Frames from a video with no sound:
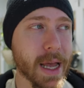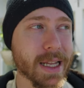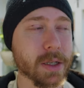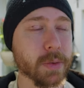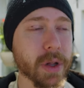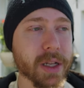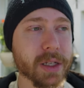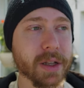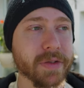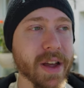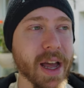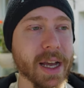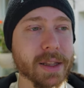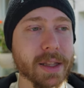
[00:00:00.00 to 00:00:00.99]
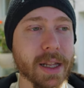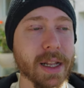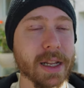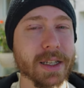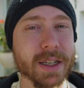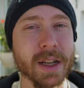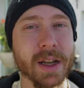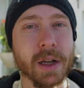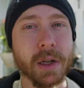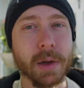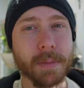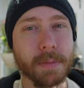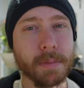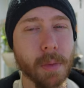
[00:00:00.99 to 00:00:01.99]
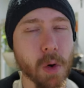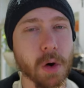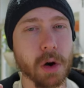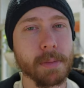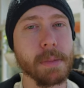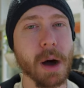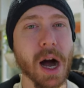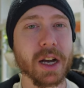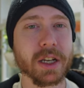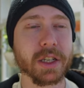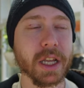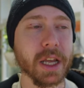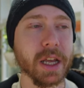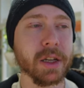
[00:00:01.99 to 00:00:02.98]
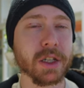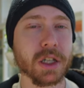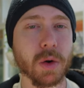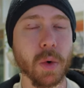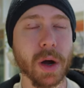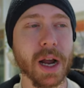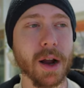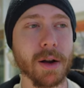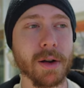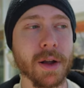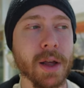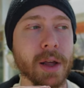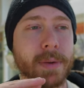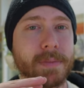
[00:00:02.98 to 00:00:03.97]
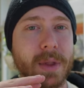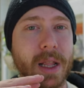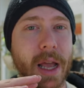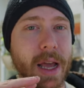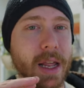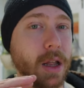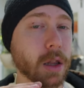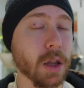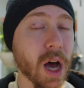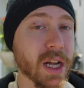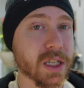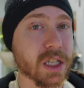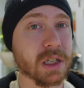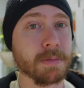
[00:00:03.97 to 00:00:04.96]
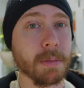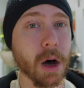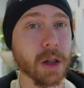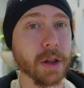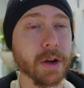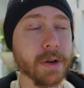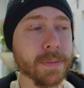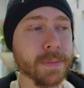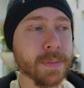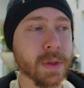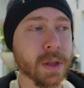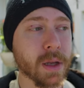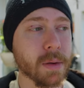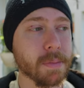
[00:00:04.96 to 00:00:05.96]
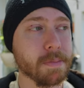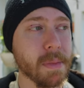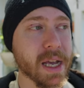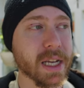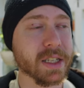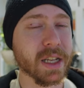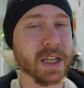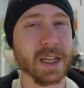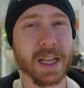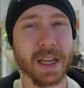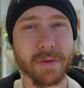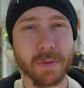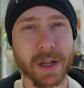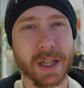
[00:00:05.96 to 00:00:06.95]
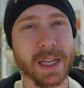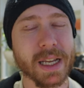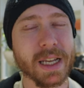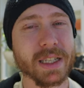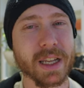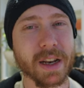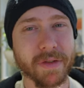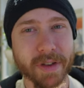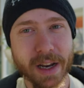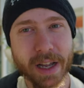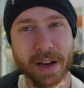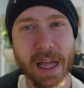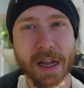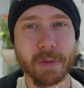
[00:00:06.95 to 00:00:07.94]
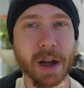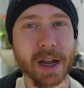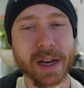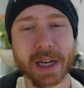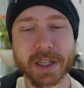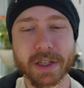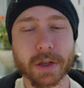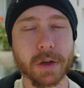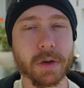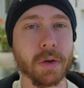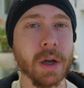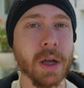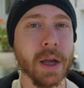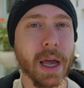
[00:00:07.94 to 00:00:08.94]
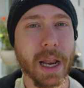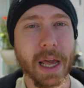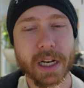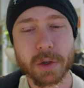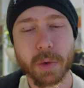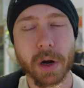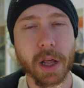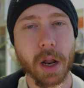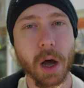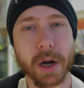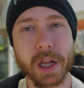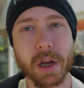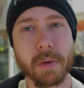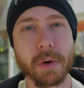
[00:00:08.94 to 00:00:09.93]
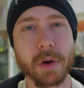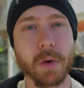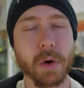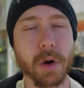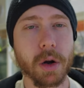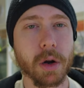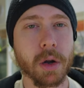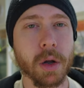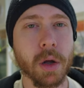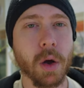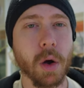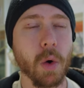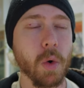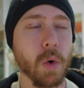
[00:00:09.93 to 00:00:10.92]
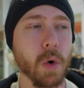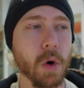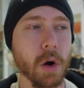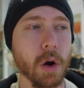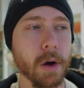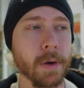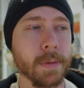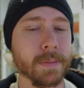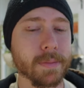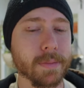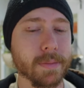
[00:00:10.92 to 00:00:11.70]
as well as the fact that it's more boxy, square, and a lot smaller, makes it really easy to fit in like right next to an H1N audio recorder or,